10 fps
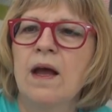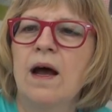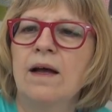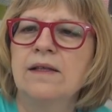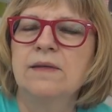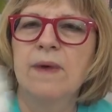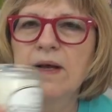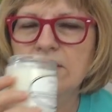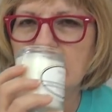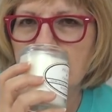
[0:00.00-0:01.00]
Uh, it
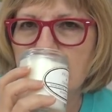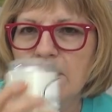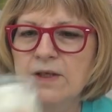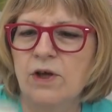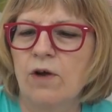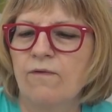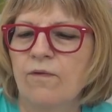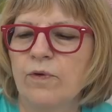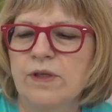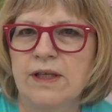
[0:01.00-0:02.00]
smells. It's called
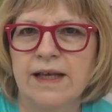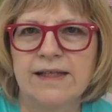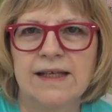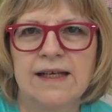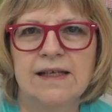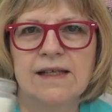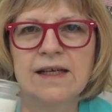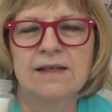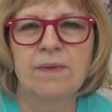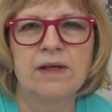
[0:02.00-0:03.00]
Fruit Slices.
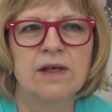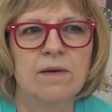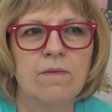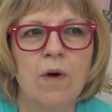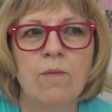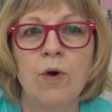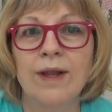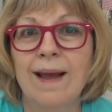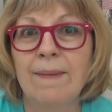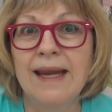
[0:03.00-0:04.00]
It smells um, more
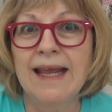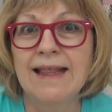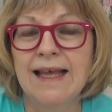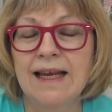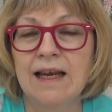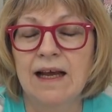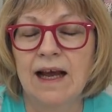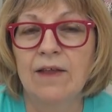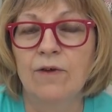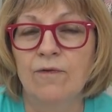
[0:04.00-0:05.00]
lemony than
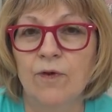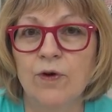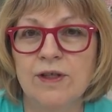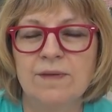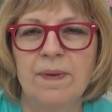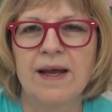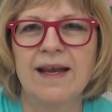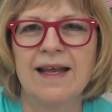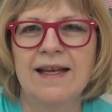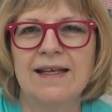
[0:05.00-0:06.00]
other fruits, but
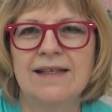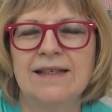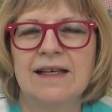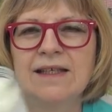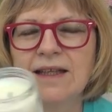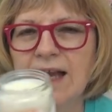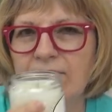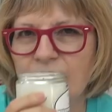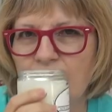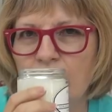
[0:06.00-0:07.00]
it is
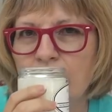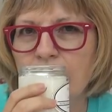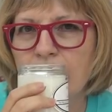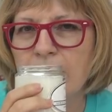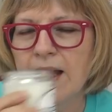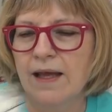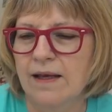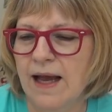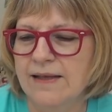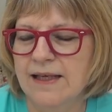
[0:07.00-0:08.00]
delightful
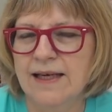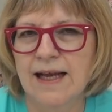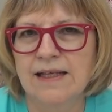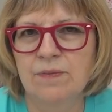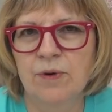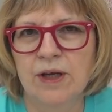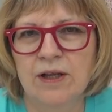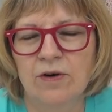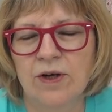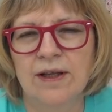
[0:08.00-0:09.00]
and has a nice, pretty
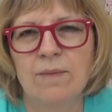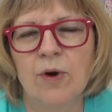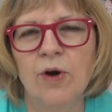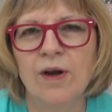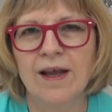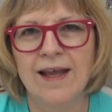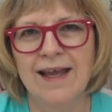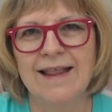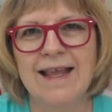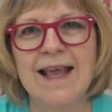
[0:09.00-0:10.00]
little glimmer.
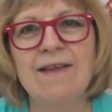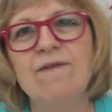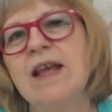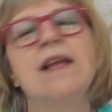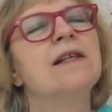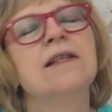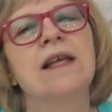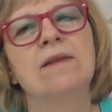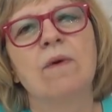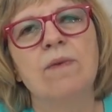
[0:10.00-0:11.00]
In the evenings,
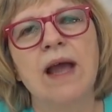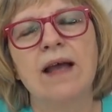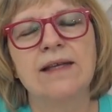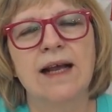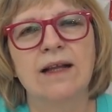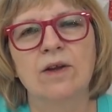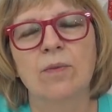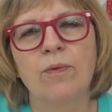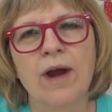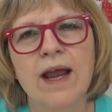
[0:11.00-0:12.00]
and when we ha take a little
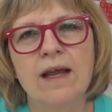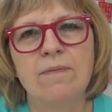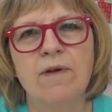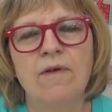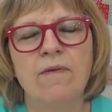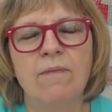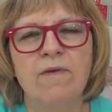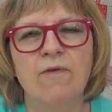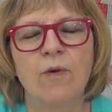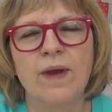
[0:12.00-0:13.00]
break be
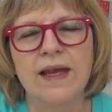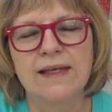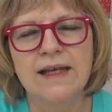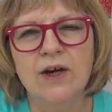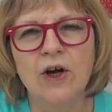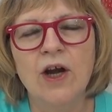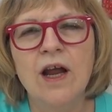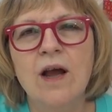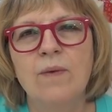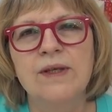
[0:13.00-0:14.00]
before we eat dinner,
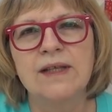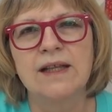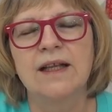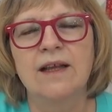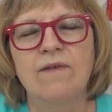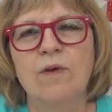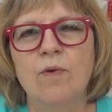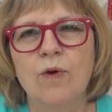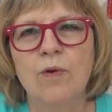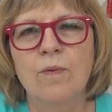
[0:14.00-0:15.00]
we sit in the living
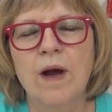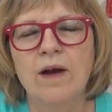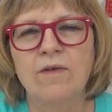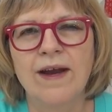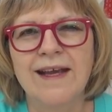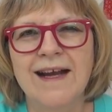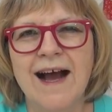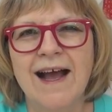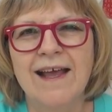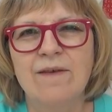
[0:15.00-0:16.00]
room, uh, Greg and
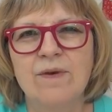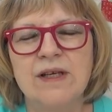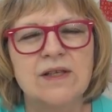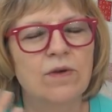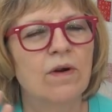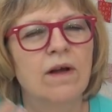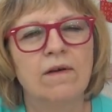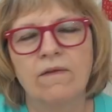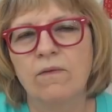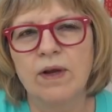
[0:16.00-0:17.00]
I, and we just sort
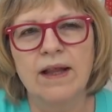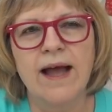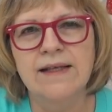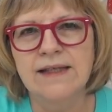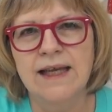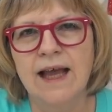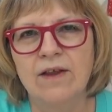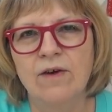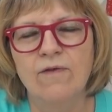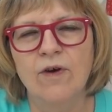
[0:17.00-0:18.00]
of relax
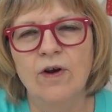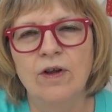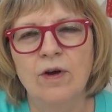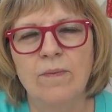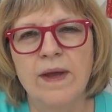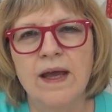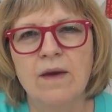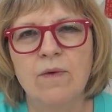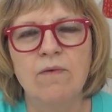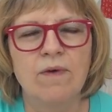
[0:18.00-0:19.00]
together for a little
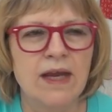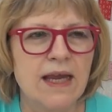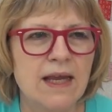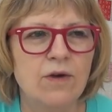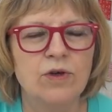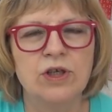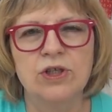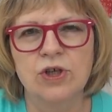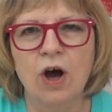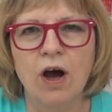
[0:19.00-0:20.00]
bit. We read or
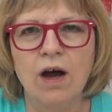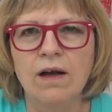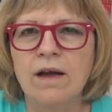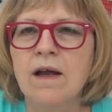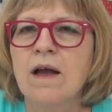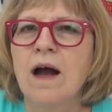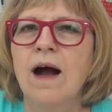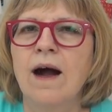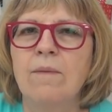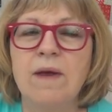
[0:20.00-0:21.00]
just talk.
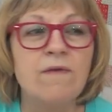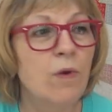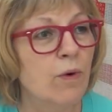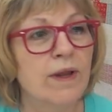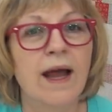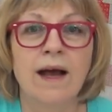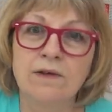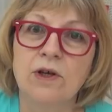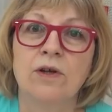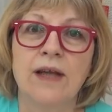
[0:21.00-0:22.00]
Um, even though we're in the
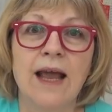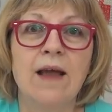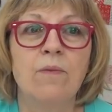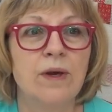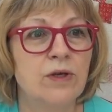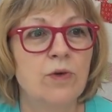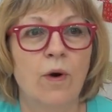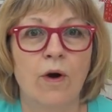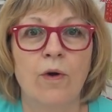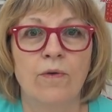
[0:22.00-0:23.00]
house all day, we do
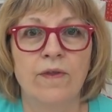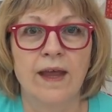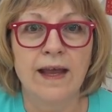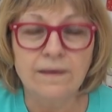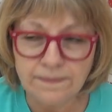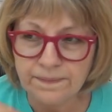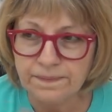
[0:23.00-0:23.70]
our own thing.